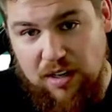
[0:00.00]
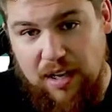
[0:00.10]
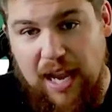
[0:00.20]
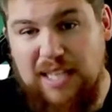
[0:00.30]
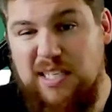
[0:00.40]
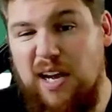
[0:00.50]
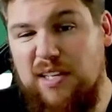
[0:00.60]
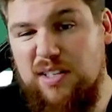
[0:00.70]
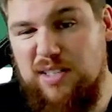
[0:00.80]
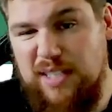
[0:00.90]
XDAI is
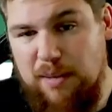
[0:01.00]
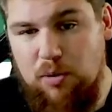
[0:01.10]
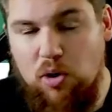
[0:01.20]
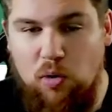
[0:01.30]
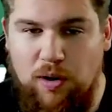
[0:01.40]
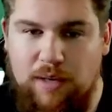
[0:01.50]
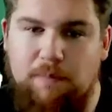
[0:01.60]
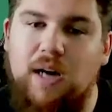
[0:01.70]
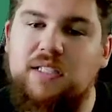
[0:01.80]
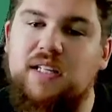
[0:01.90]
a stablecoin
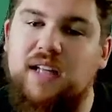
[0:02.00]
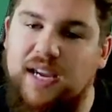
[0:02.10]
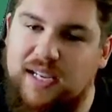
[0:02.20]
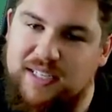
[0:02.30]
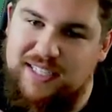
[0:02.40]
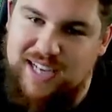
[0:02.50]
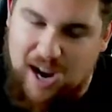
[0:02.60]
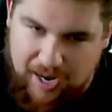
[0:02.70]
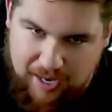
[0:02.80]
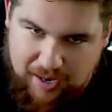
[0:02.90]
much like
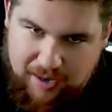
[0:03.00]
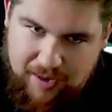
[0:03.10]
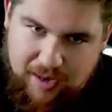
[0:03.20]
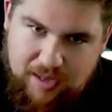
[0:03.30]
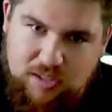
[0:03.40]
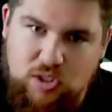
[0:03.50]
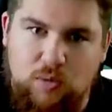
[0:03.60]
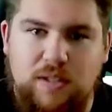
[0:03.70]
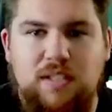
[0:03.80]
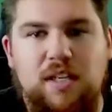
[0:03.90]
DAI, so
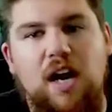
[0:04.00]
it's